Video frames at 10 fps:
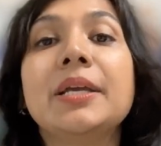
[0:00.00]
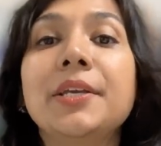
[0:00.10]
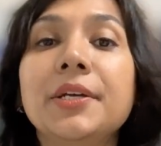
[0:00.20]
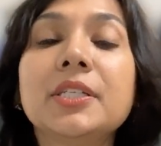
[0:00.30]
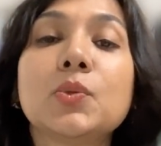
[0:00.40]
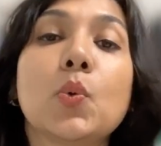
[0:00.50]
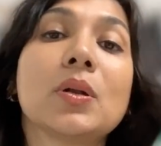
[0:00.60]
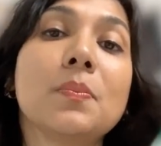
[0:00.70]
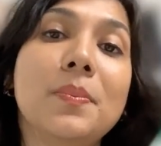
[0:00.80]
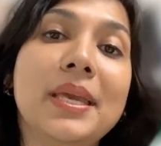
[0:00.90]
Here's
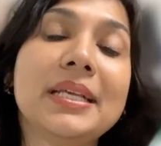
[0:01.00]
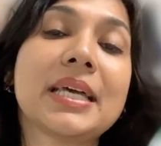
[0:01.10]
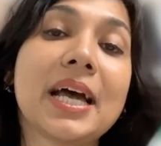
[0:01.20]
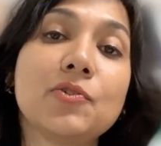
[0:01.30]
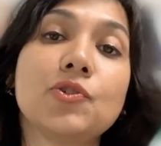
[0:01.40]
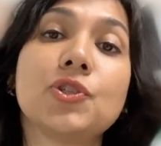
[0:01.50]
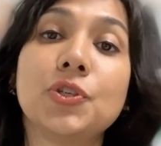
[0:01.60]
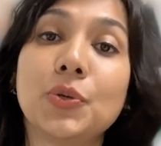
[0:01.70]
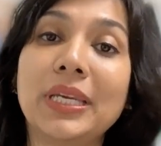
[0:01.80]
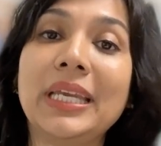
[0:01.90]
what makes hydrogen
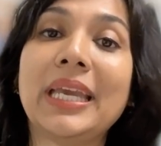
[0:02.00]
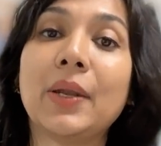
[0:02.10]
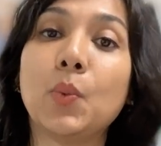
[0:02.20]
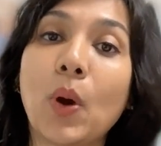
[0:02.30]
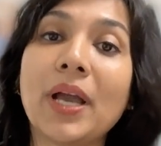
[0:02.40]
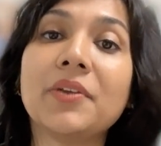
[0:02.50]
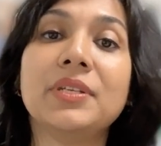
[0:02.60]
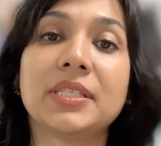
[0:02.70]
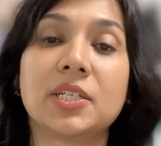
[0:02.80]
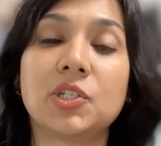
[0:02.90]
unique and why
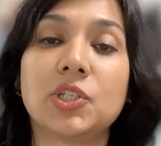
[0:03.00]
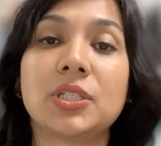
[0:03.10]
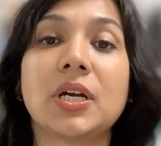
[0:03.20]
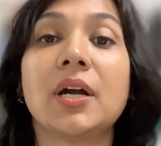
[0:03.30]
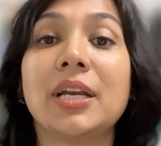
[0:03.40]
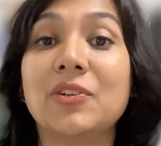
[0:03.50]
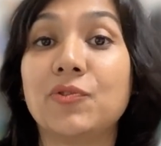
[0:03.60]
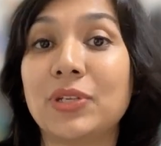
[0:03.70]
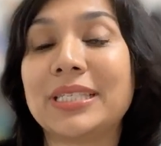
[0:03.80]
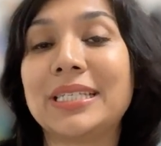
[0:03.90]
researchers are
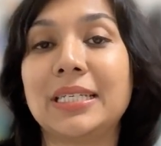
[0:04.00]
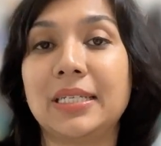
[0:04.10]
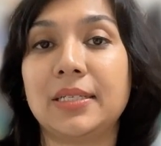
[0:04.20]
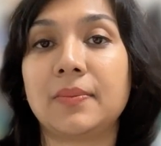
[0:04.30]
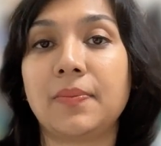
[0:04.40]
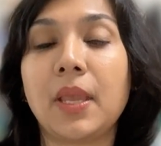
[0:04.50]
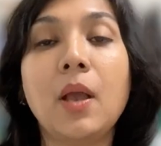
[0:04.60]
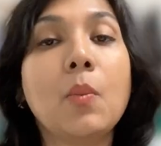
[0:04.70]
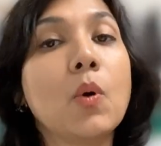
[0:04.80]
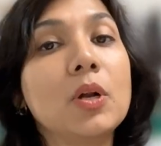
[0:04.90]
interested in it.
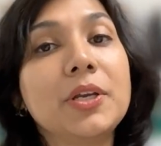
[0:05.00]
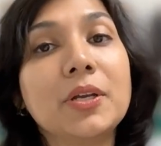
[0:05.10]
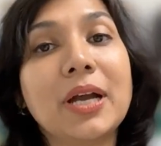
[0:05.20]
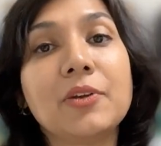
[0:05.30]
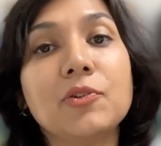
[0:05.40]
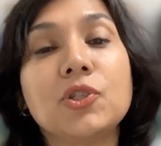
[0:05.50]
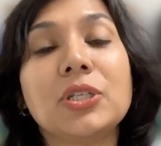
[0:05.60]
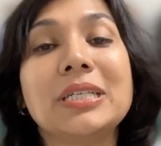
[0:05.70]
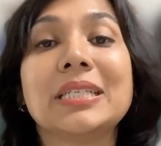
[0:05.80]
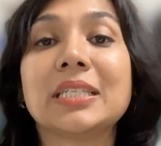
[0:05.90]
Molecular
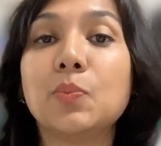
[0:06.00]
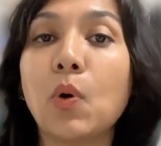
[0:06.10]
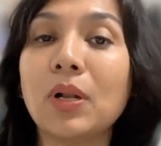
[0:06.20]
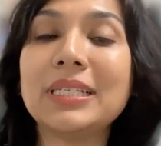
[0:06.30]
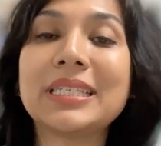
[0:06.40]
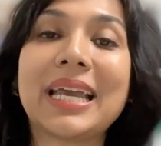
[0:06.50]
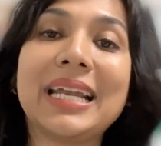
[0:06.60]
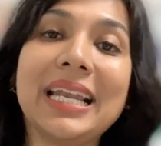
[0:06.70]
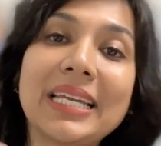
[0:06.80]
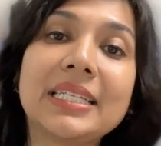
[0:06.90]
hydrogen is the smallest
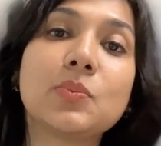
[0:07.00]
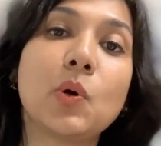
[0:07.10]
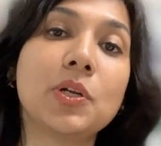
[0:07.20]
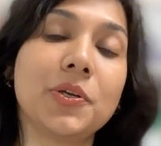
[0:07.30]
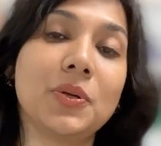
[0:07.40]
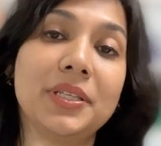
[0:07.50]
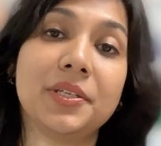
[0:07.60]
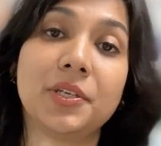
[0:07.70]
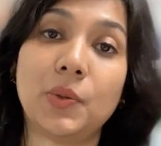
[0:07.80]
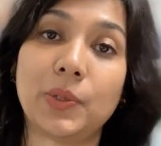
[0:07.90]
and lightest molecule in
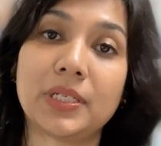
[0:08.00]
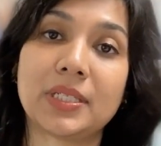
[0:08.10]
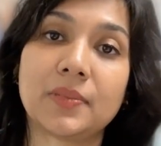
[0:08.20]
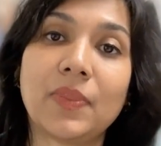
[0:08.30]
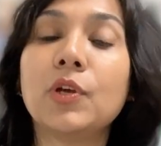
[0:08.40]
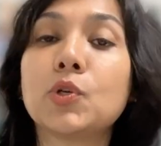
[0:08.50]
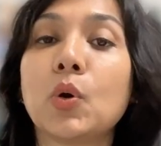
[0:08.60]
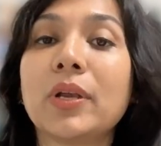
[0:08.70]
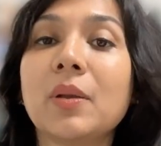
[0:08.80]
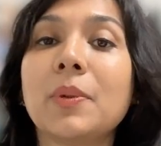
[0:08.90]
the universe. We are
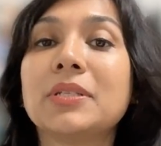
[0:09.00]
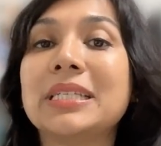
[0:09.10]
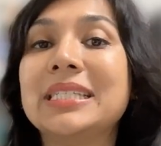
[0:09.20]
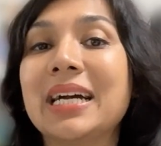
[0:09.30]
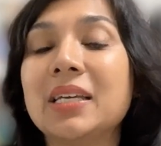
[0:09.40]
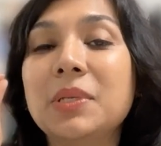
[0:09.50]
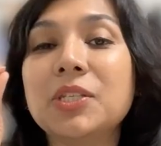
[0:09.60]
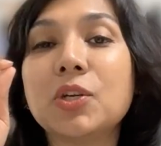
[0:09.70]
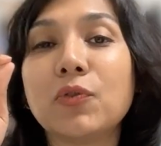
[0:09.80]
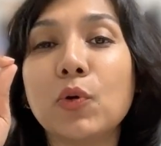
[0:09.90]
talking about a
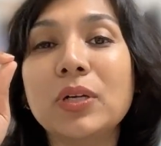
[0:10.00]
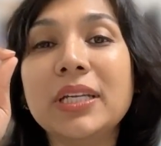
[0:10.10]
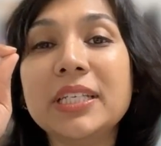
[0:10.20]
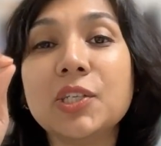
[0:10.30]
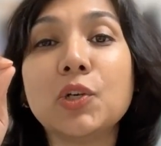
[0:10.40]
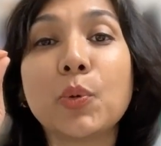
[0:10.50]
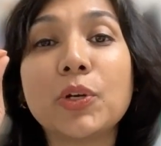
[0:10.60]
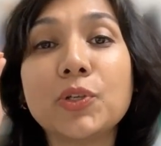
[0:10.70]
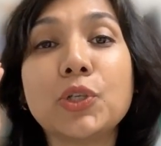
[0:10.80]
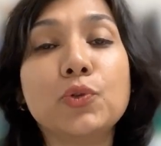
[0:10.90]
diameter of only
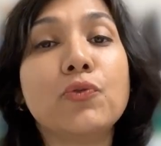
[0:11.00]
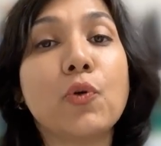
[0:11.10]
0.24